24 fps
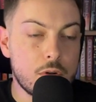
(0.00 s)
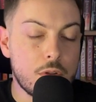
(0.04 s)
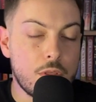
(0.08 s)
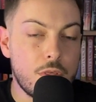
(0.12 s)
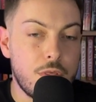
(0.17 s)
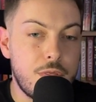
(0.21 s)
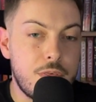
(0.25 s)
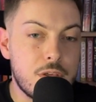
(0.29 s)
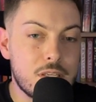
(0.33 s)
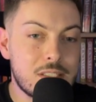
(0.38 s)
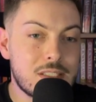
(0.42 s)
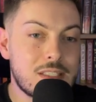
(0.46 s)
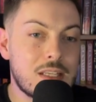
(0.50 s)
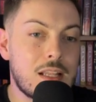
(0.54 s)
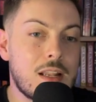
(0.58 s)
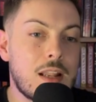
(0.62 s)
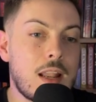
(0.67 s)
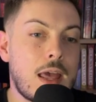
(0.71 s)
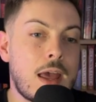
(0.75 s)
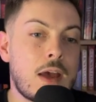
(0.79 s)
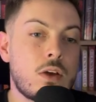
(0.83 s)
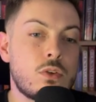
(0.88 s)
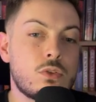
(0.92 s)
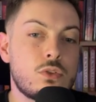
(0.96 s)
This
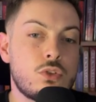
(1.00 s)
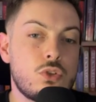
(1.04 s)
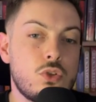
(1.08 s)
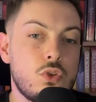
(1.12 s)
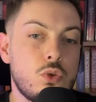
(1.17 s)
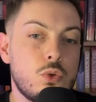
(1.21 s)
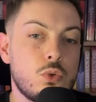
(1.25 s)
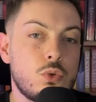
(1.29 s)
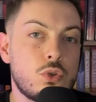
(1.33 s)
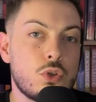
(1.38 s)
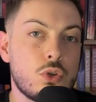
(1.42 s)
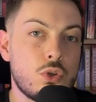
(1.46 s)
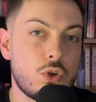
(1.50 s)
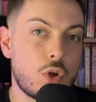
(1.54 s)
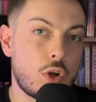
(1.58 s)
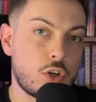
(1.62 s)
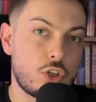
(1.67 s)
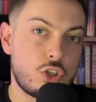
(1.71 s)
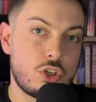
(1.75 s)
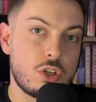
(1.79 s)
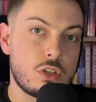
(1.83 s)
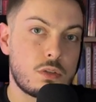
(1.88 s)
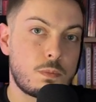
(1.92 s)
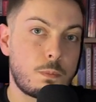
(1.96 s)
allows you to not
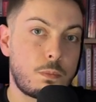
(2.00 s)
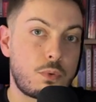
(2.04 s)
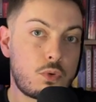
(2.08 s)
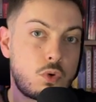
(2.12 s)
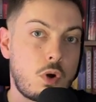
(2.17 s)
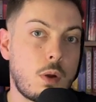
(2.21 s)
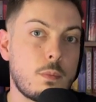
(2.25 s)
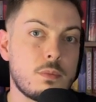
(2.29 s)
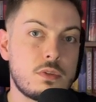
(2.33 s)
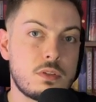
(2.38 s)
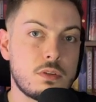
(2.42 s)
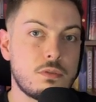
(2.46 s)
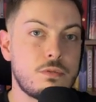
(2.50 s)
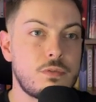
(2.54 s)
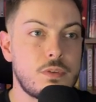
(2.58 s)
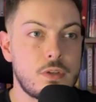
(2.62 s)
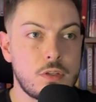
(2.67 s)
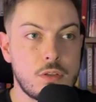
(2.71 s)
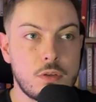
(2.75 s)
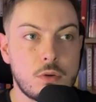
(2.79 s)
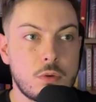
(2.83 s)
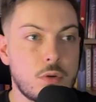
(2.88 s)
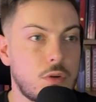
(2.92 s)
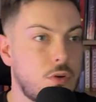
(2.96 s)
just prompt a
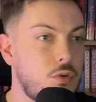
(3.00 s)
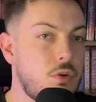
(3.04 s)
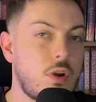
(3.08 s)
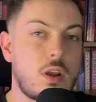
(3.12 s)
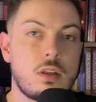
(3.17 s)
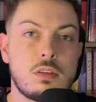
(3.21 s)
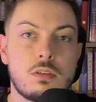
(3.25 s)
video and create